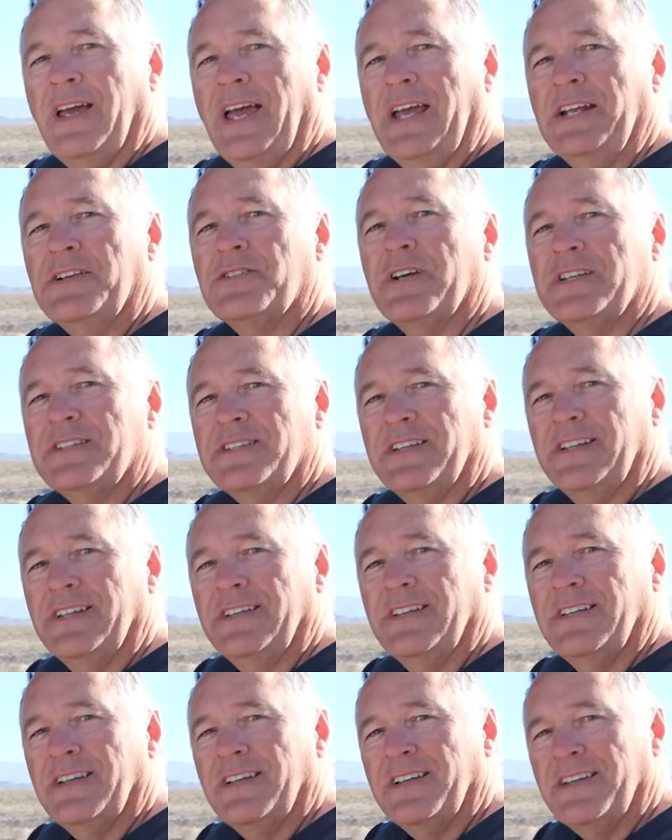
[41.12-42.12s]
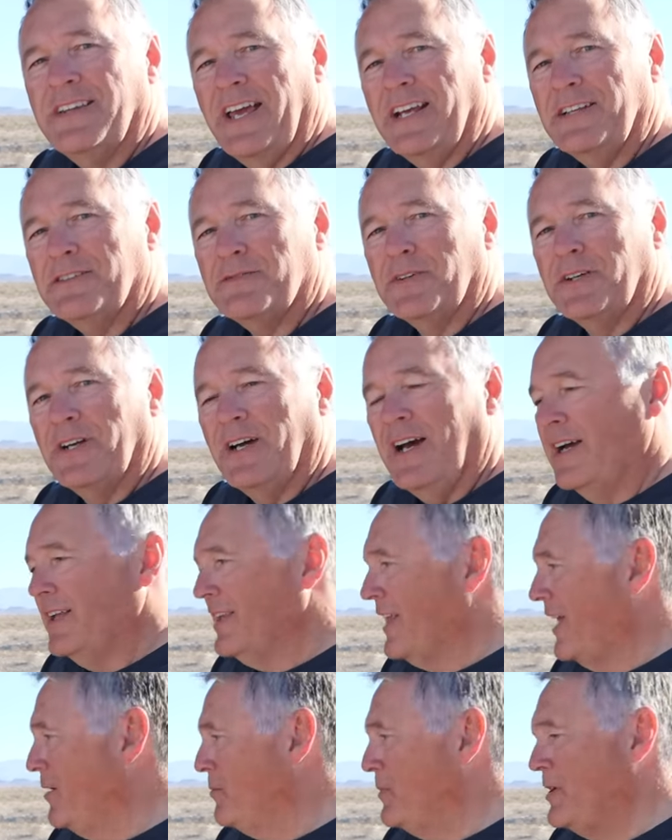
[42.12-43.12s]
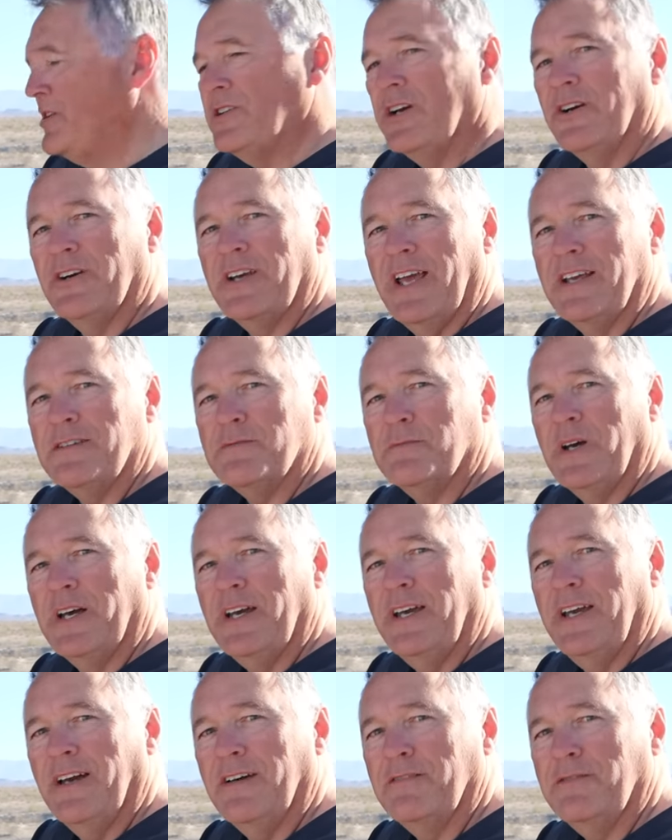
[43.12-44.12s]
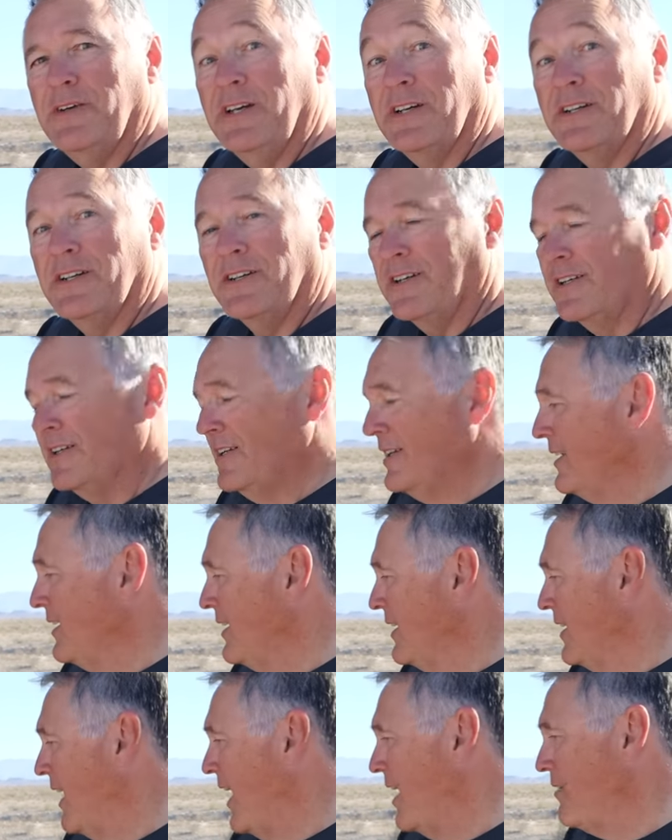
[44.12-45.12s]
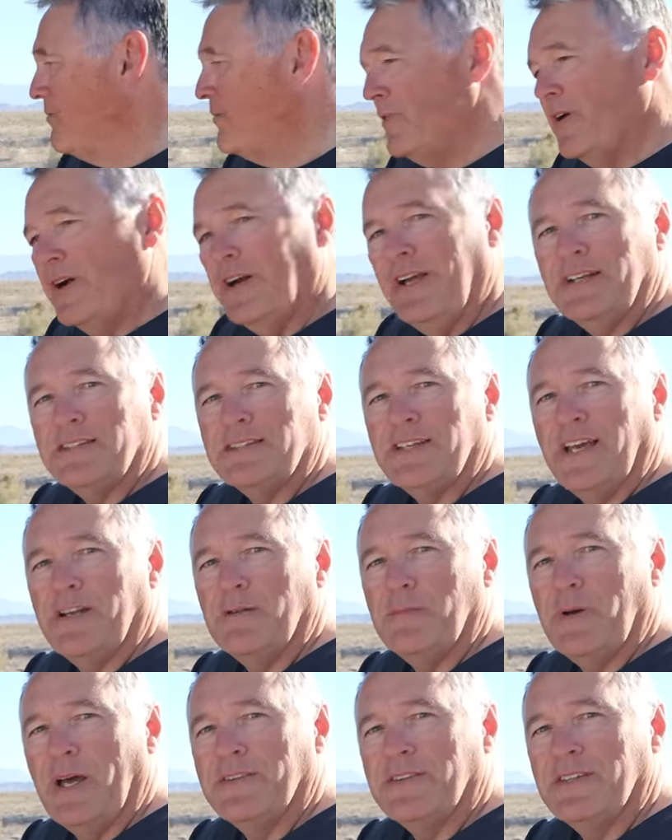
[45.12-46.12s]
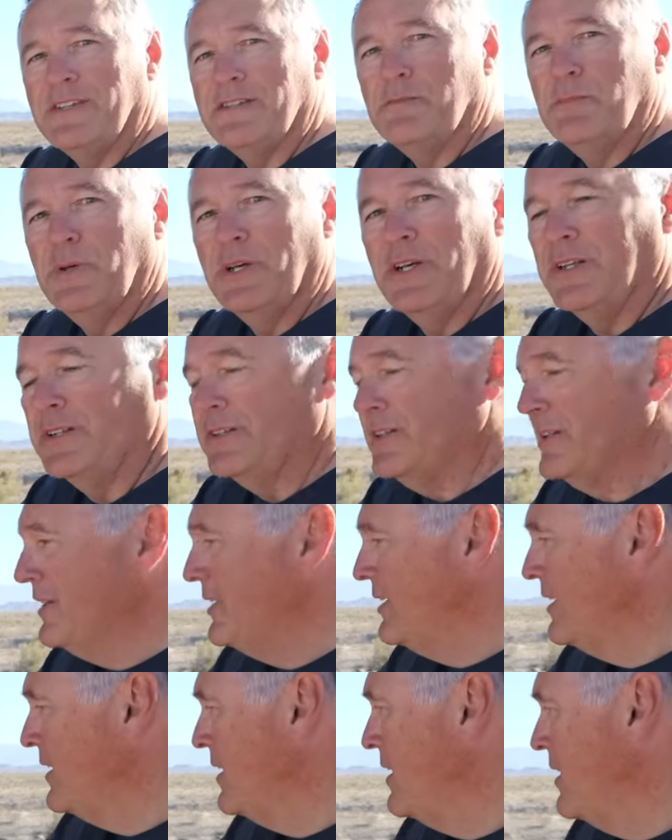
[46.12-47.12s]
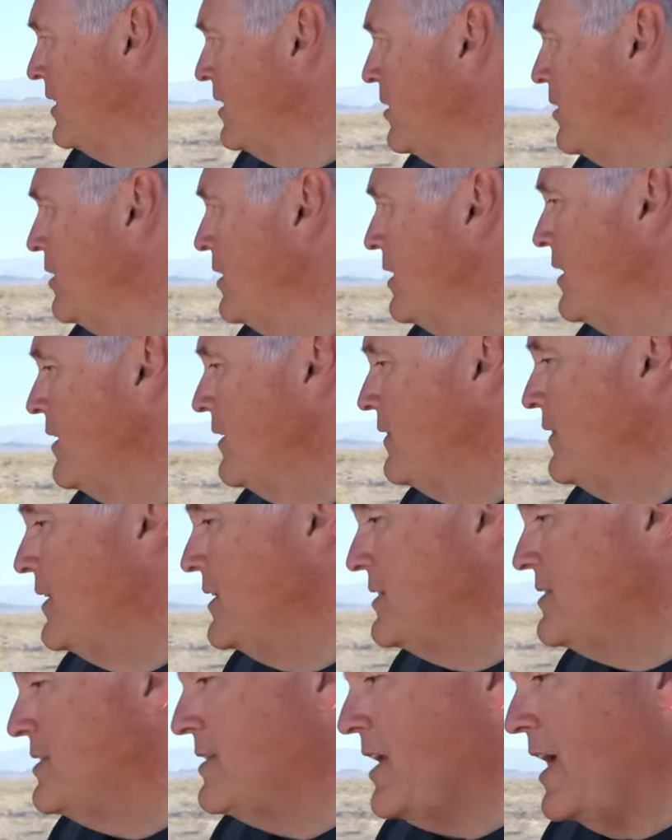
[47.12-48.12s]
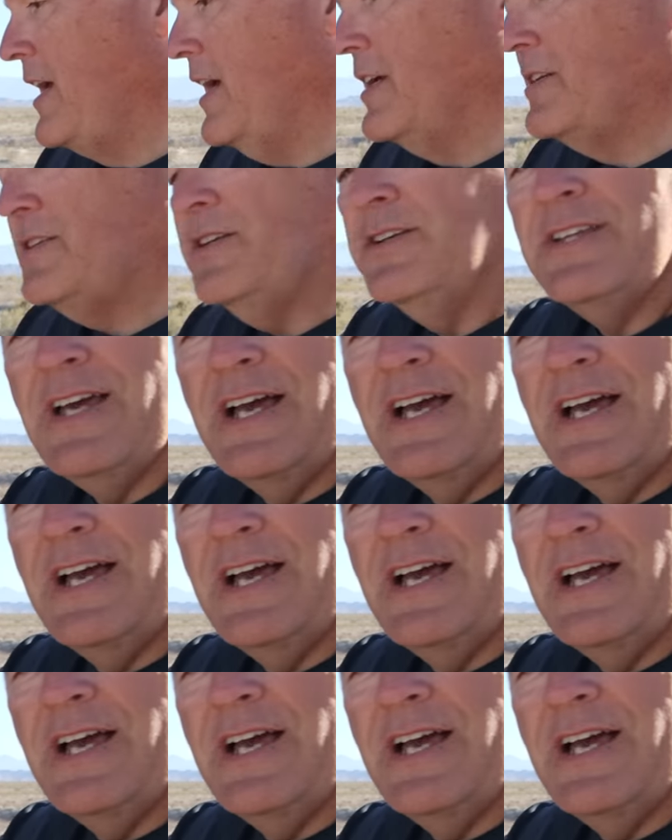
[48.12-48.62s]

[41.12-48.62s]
Hey Tristan, thanks for uh, letting me showcase my uh, vehicle. I'm very excited about this build. This is a uh, two